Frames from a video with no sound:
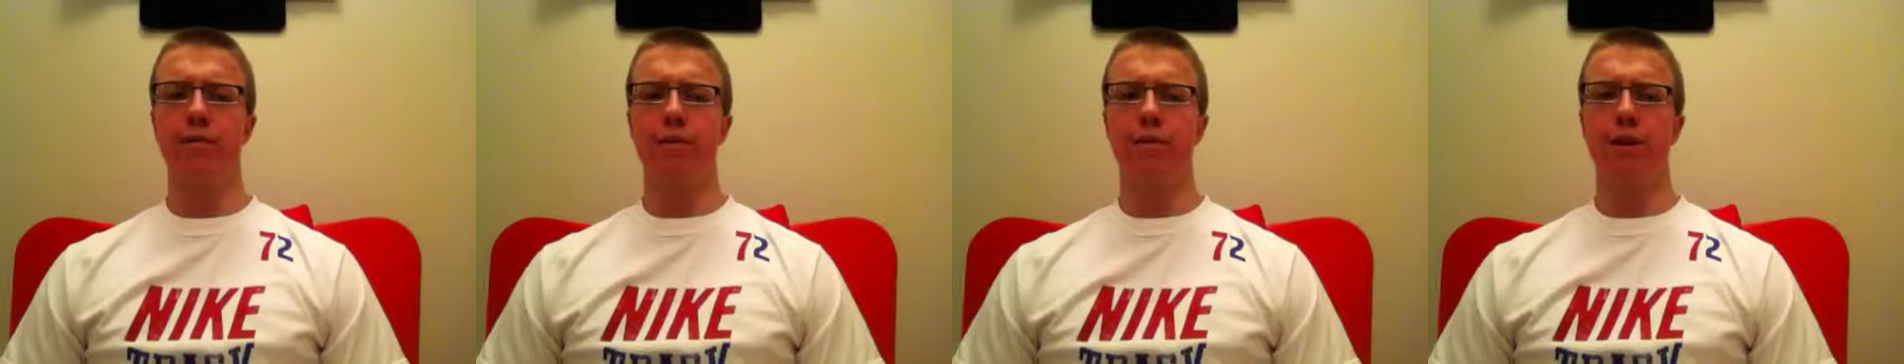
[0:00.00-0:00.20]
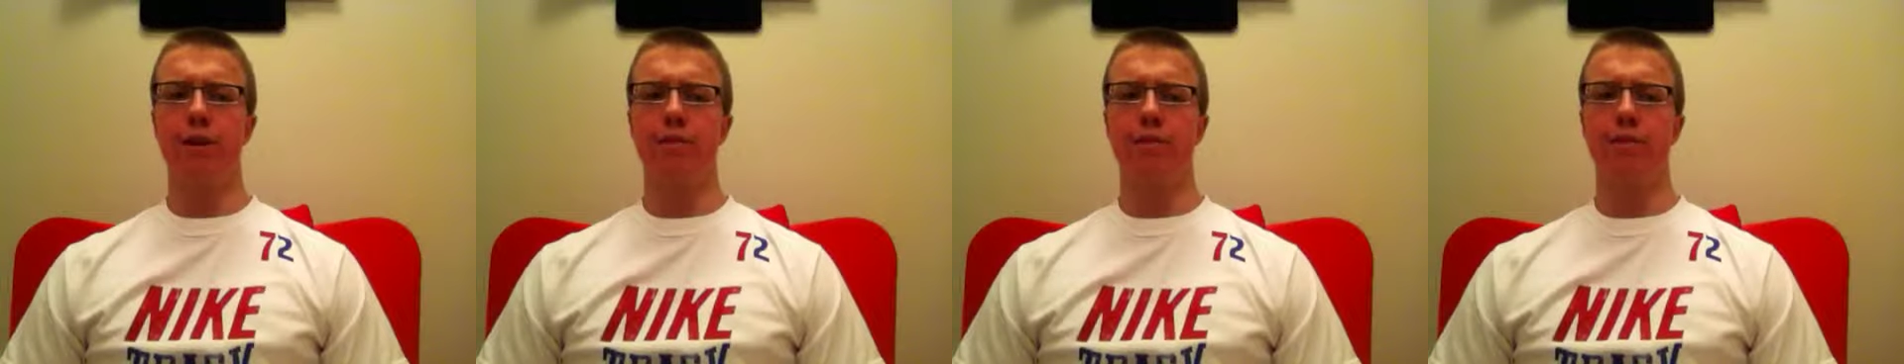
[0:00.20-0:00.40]

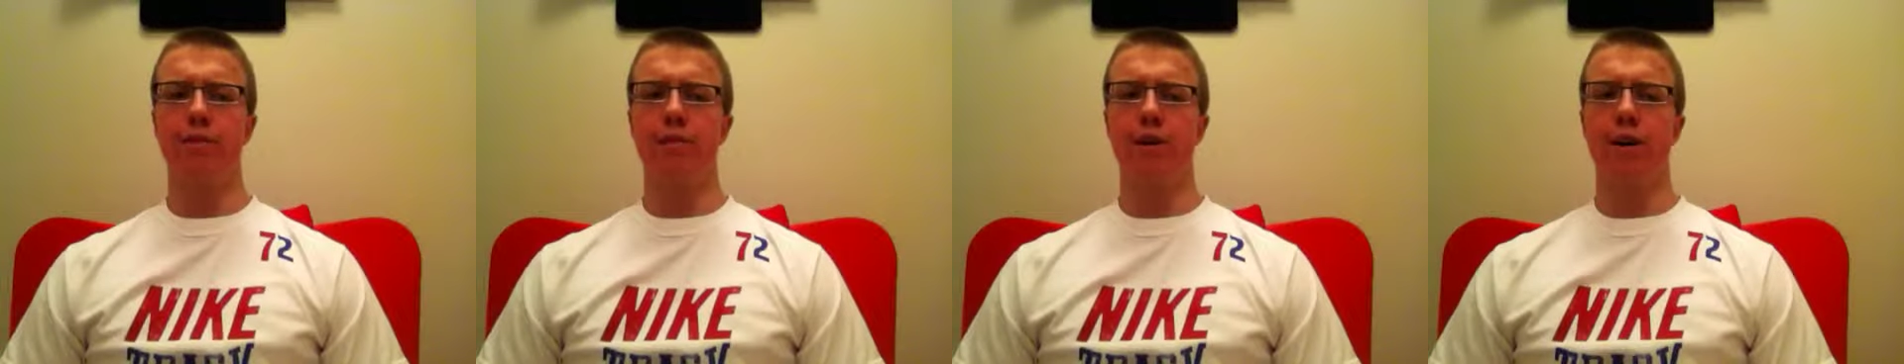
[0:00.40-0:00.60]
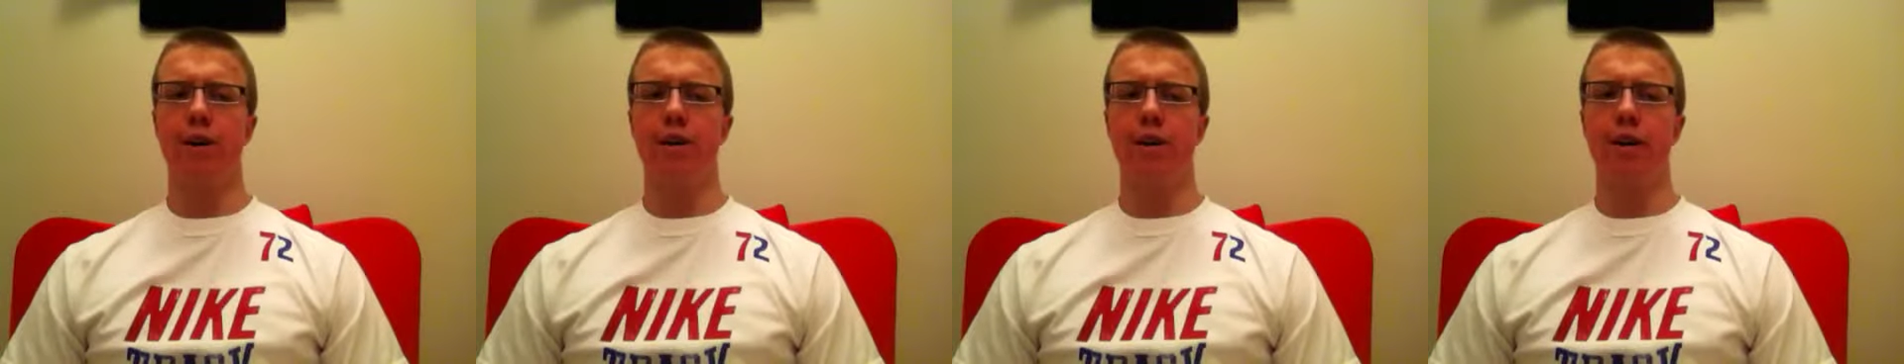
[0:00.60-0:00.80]
couple of
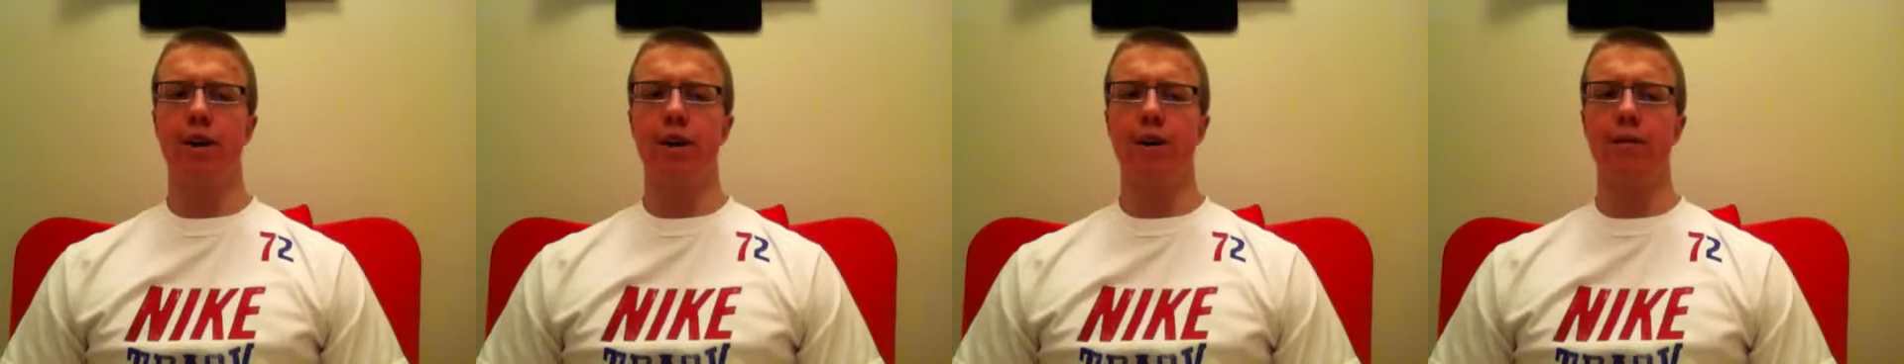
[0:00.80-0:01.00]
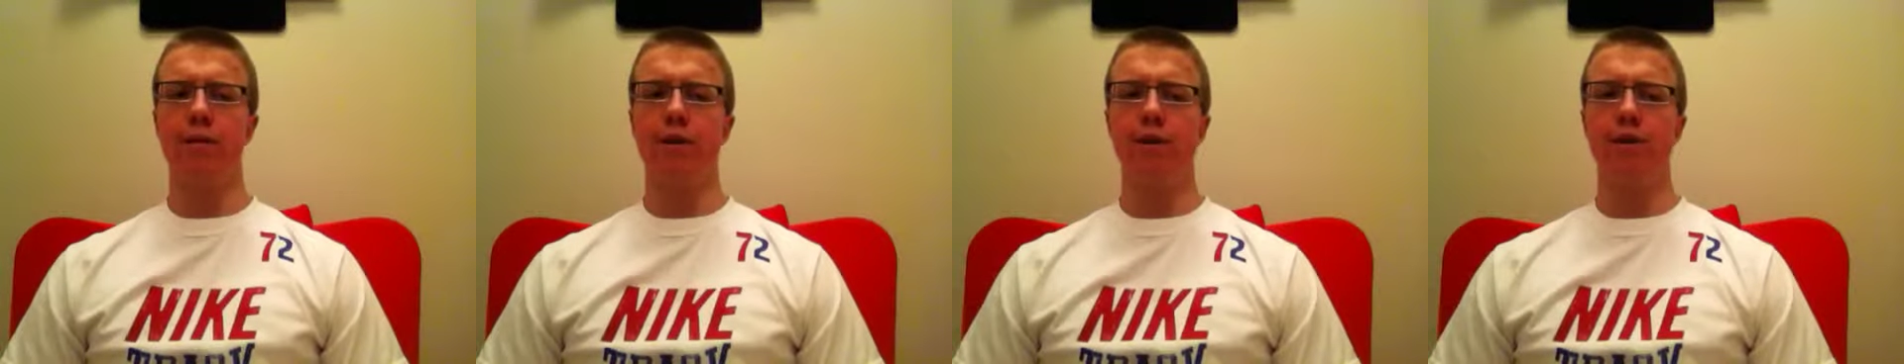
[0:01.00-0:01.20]
my
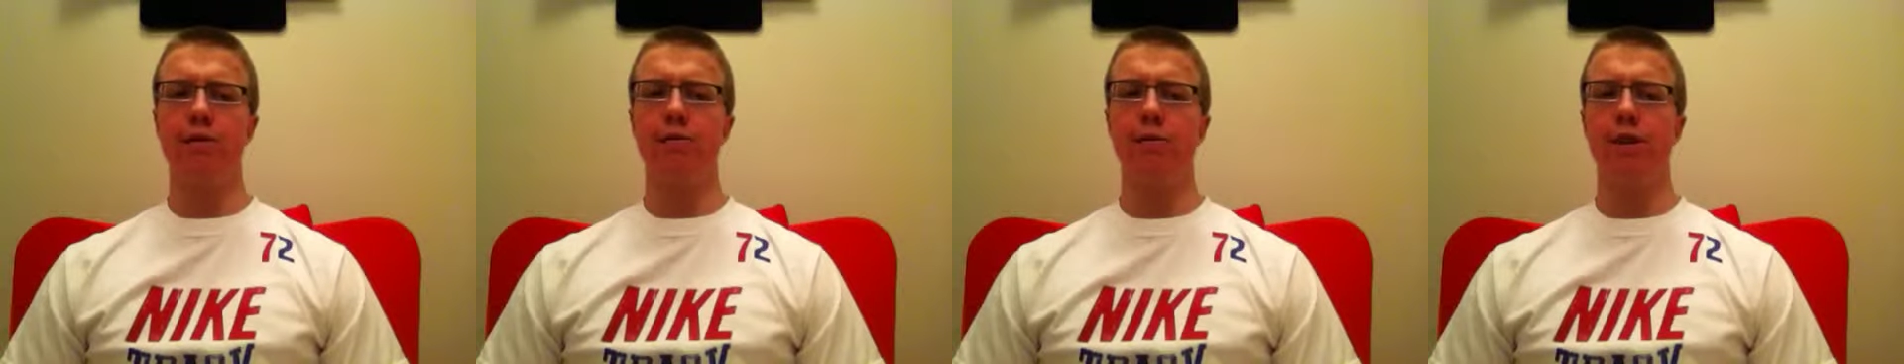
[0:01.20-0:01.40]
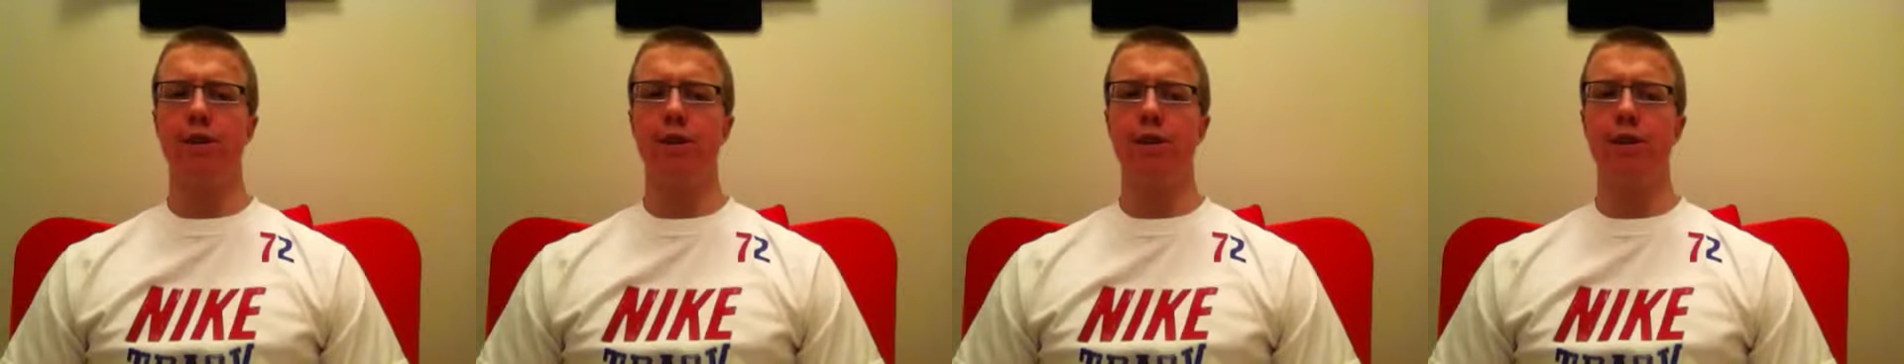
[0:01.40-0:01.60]
lobbies,
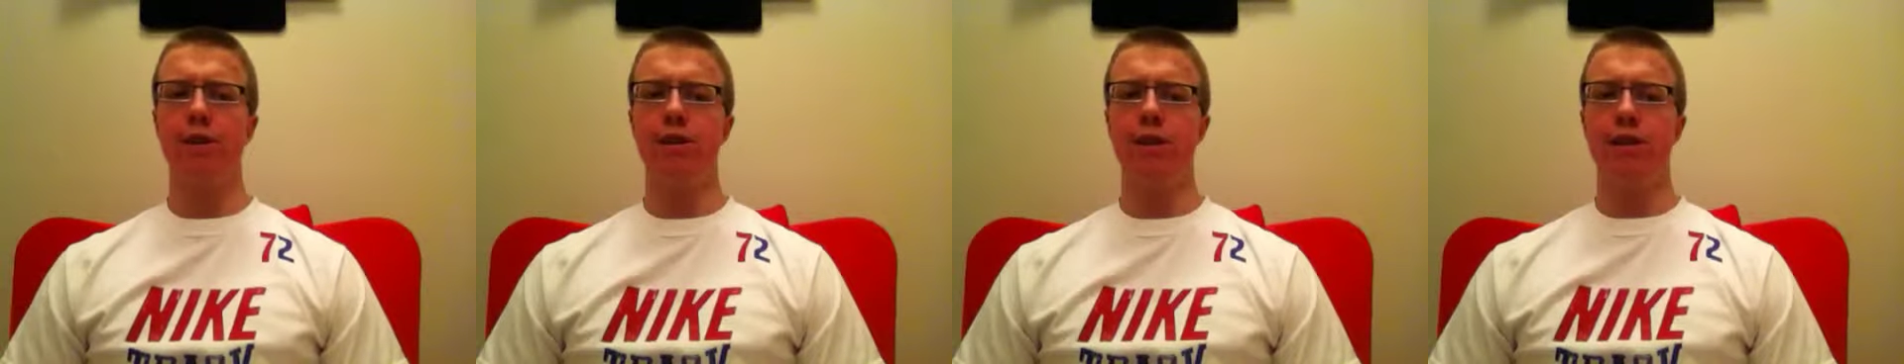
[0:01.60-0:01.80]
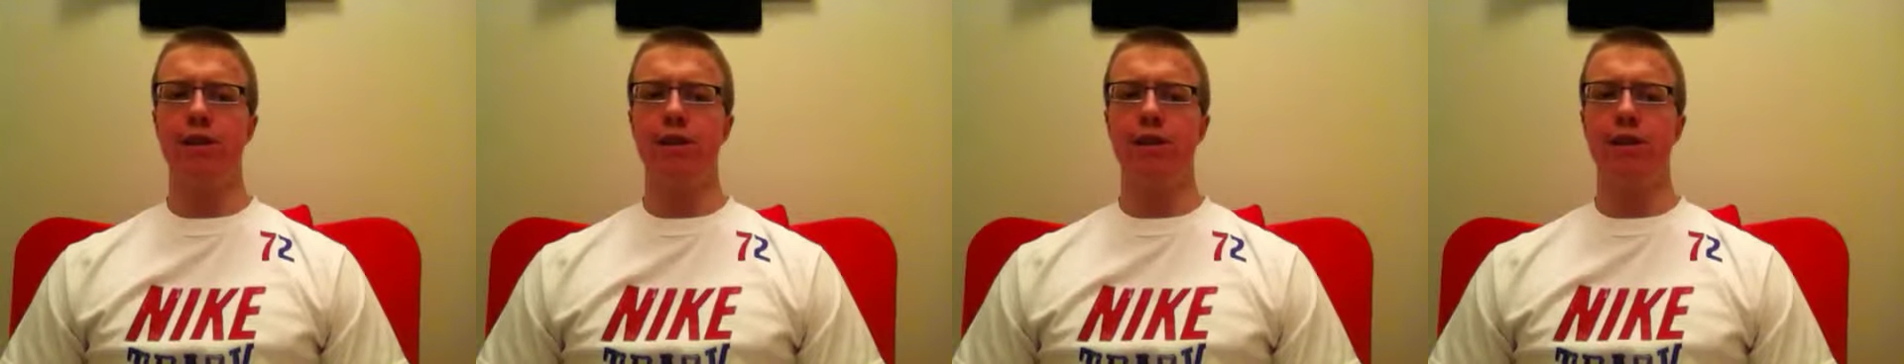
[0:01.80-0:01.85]
but